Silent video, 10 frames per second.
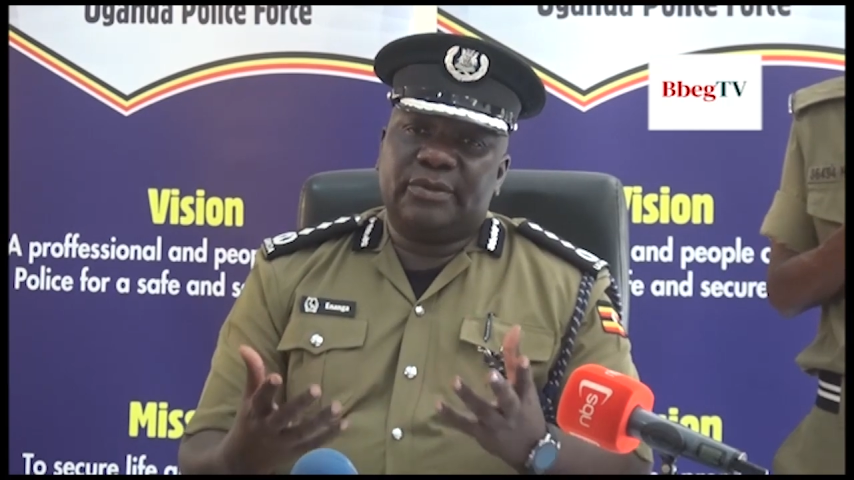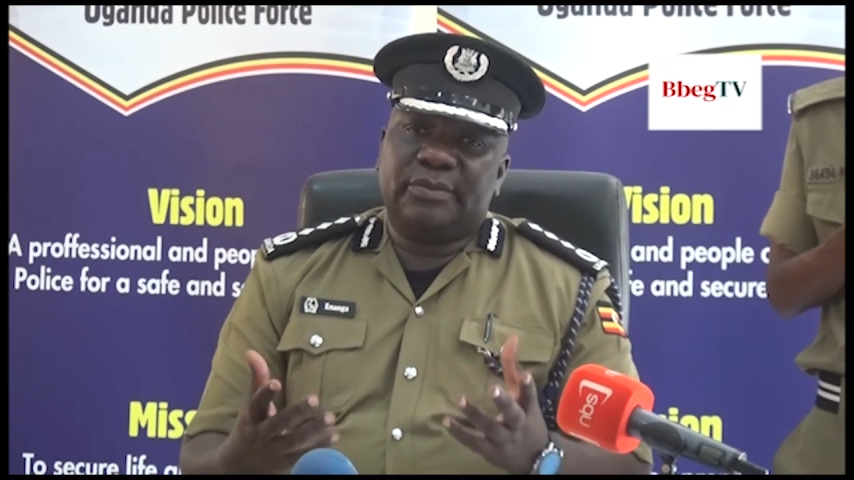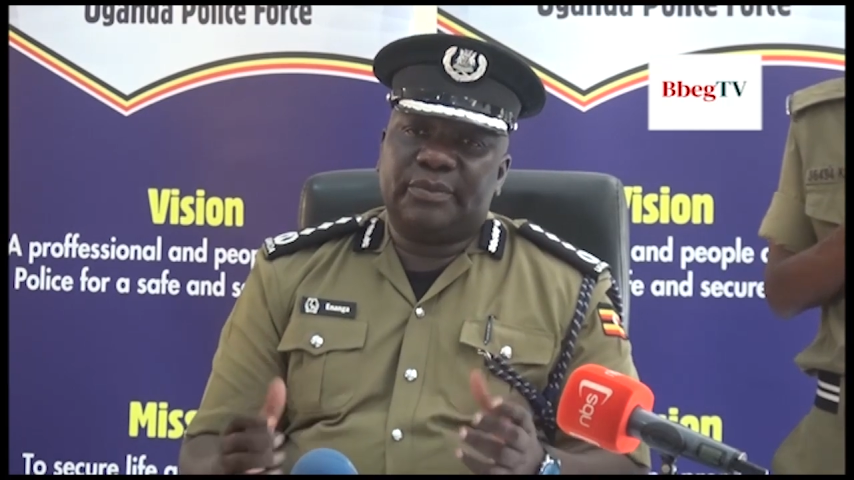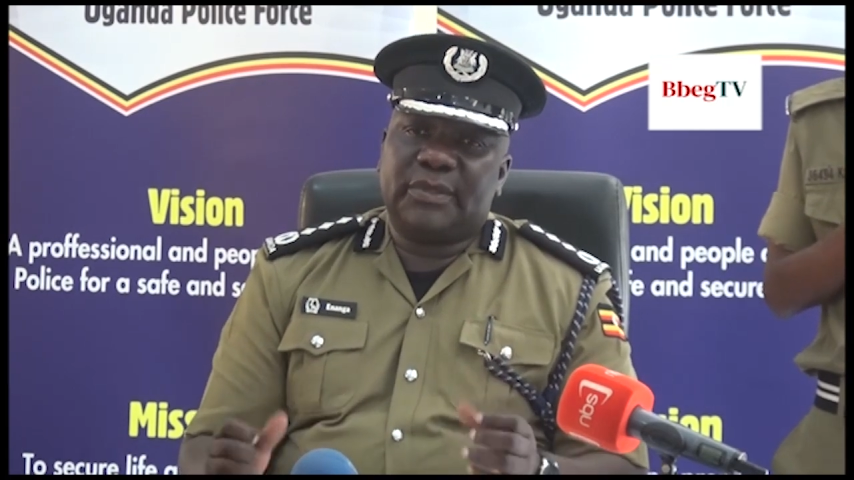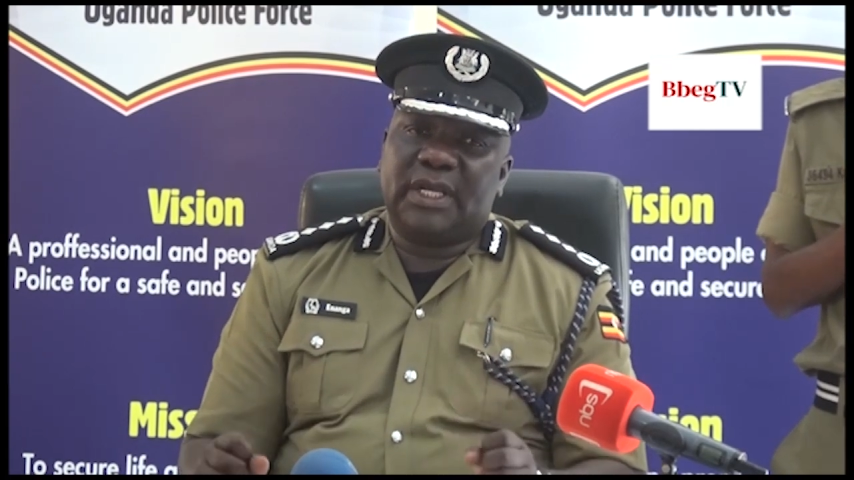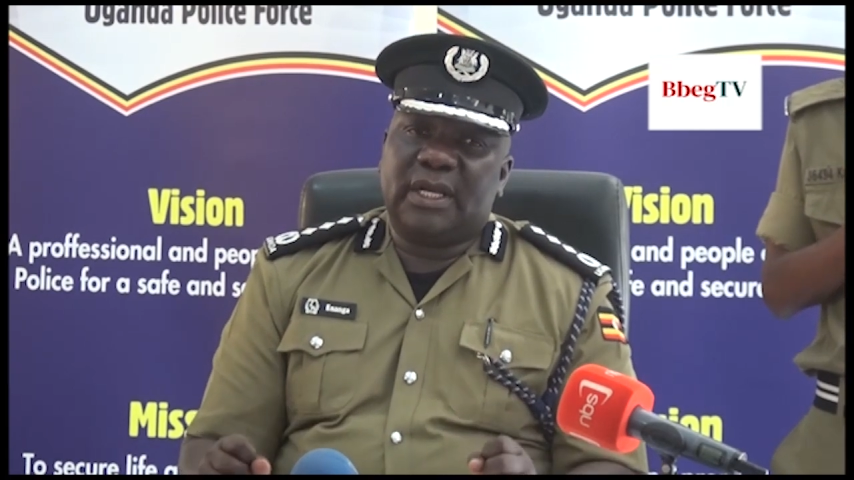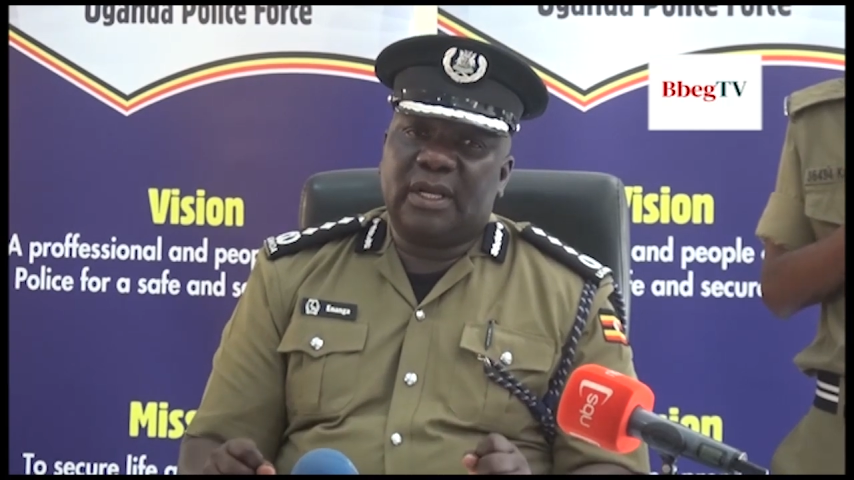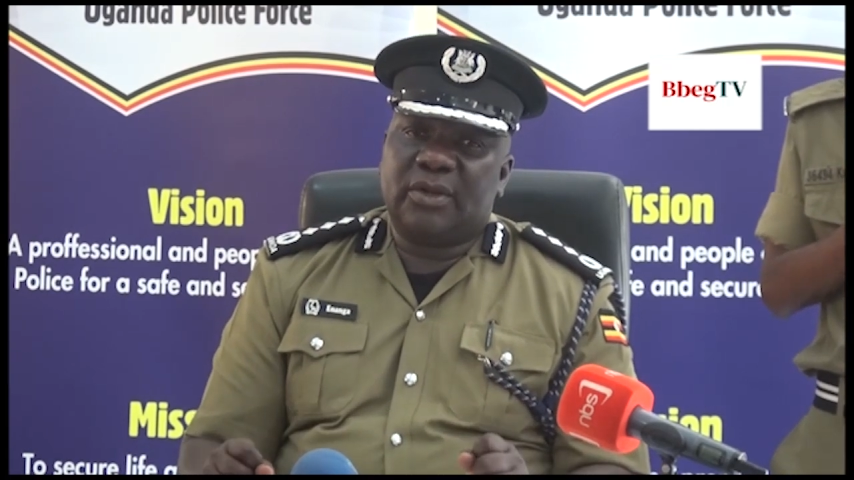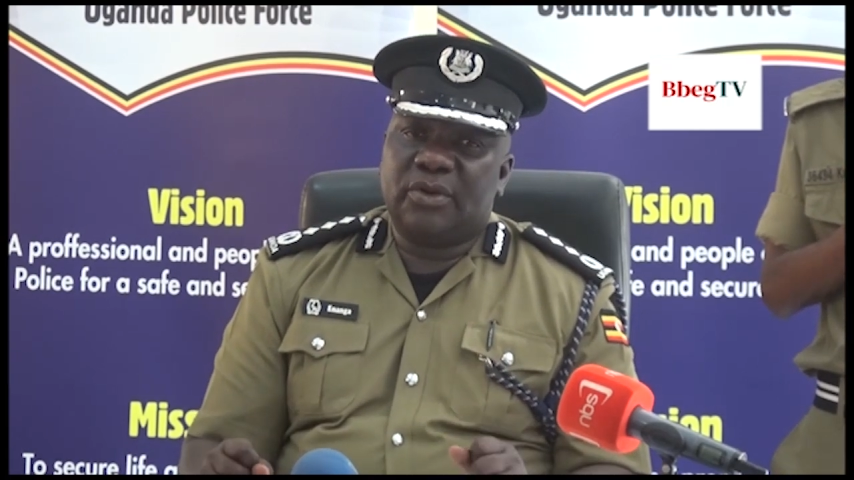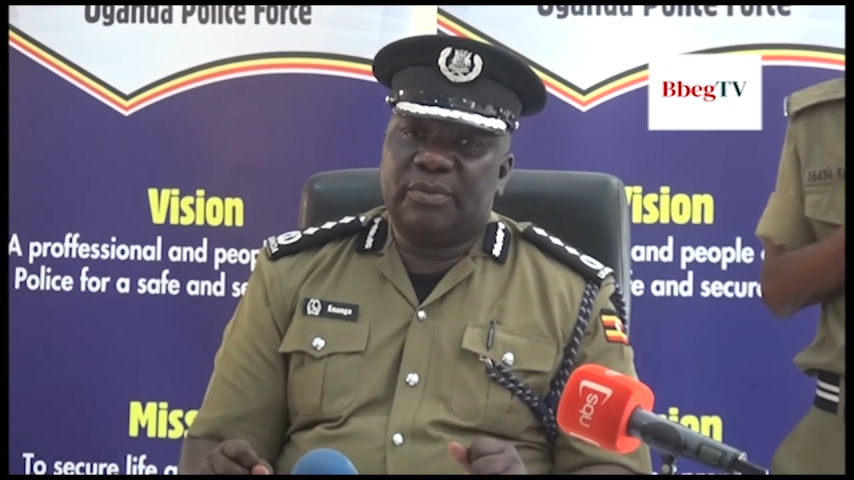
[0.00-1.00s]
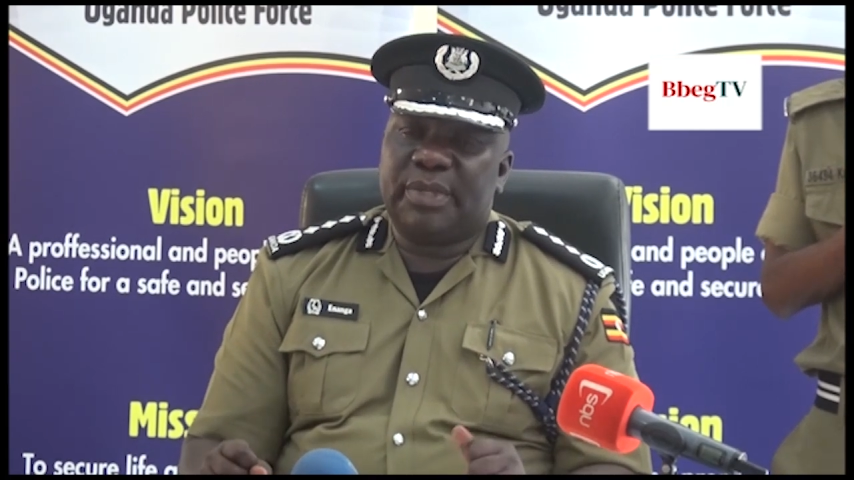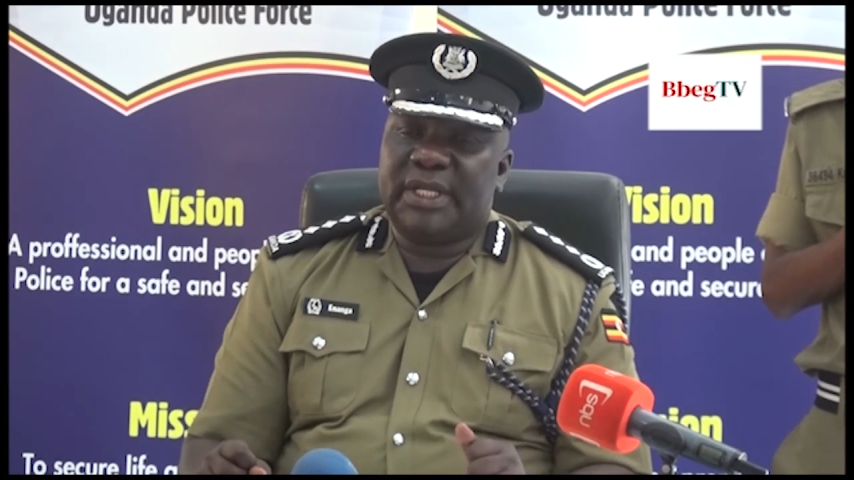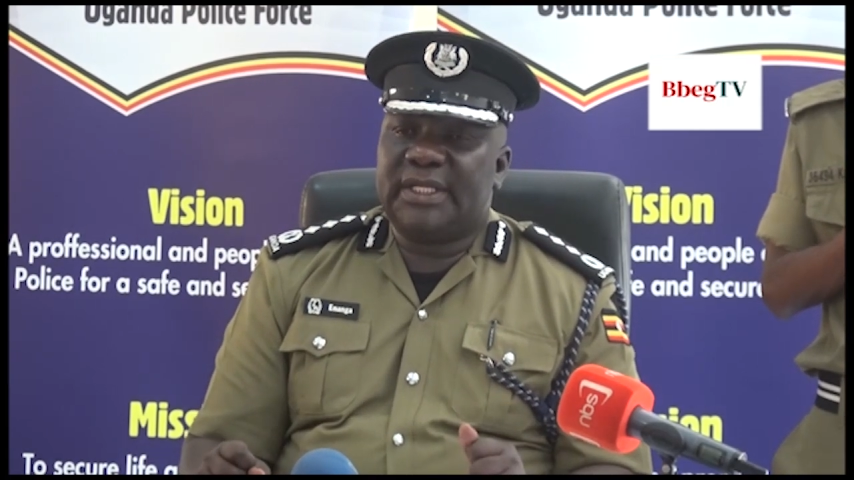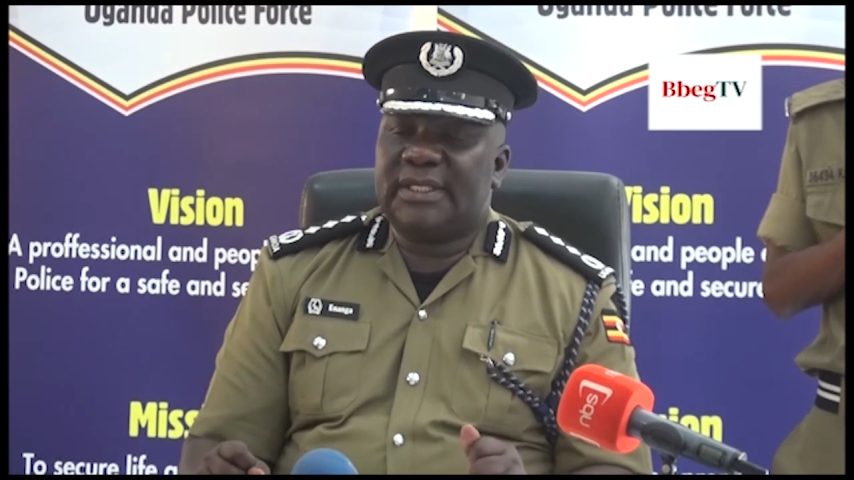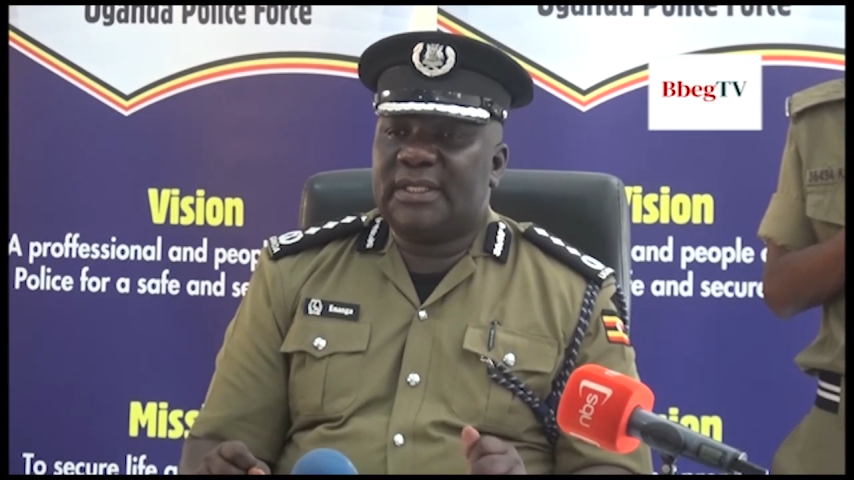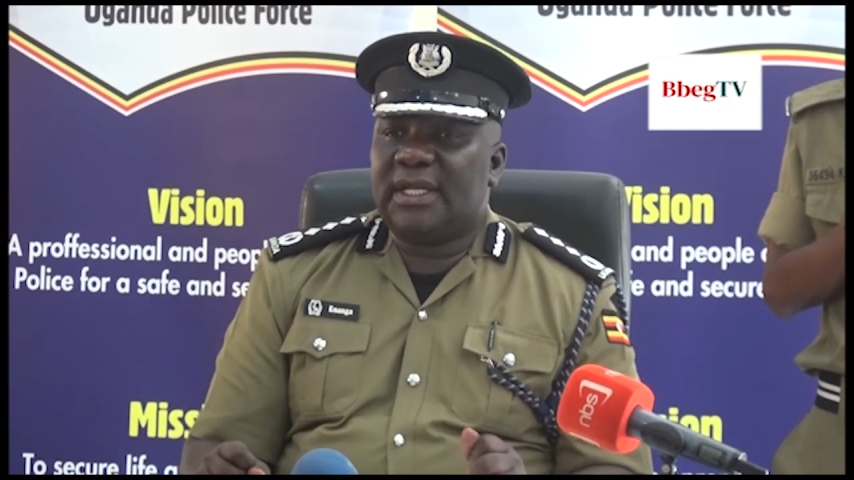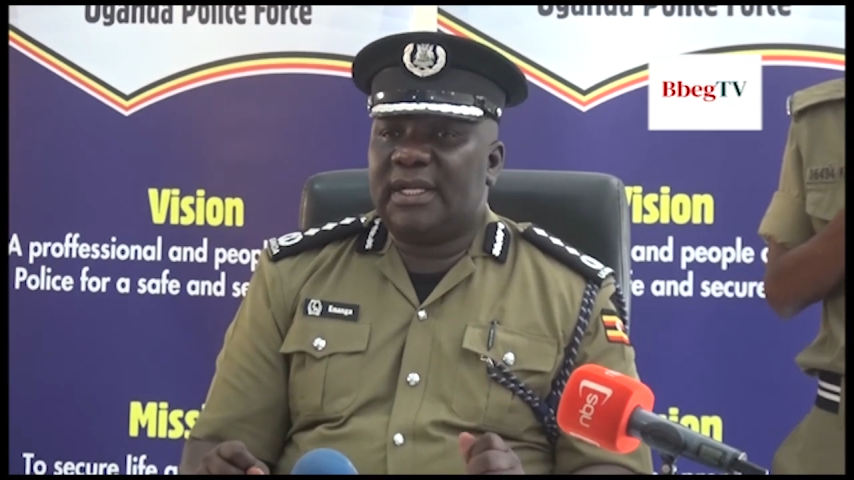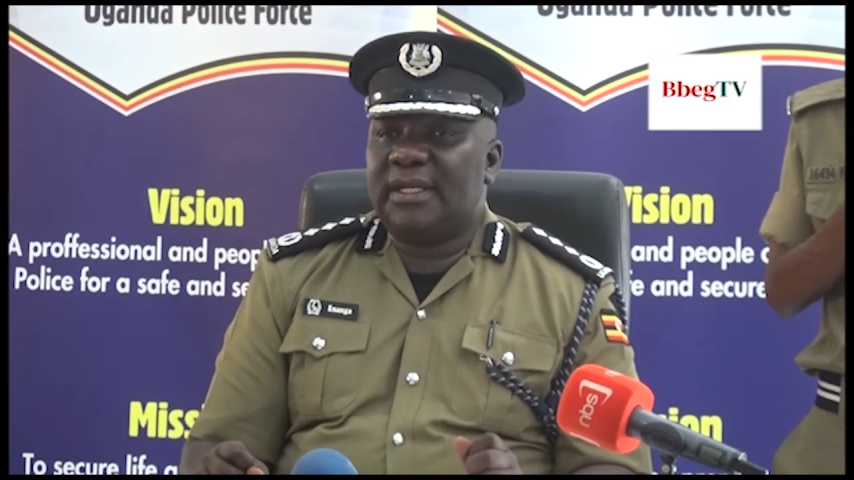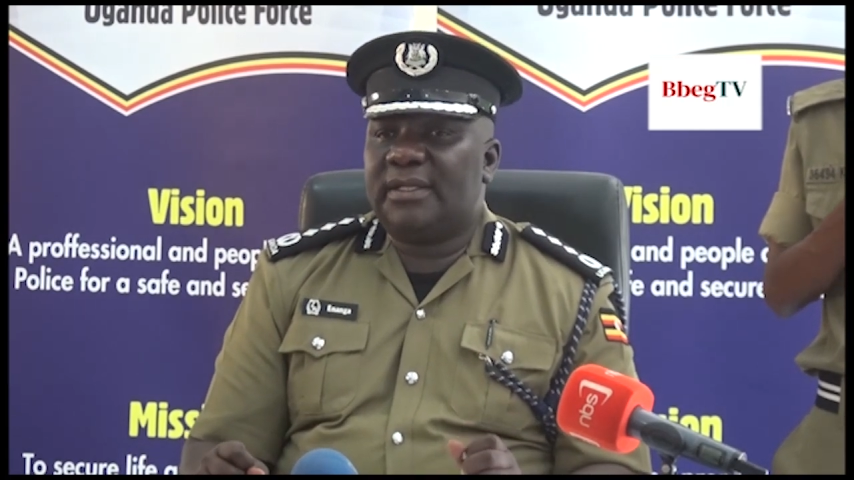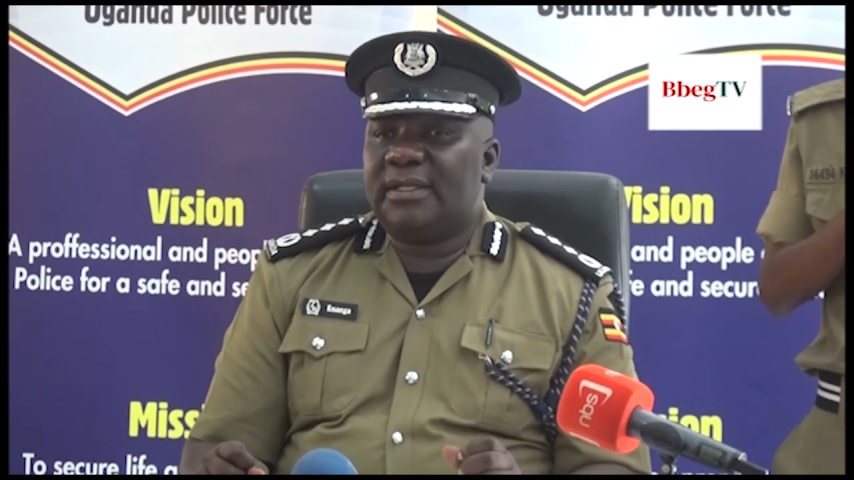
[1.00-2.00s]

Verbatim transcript: uh, complaints and,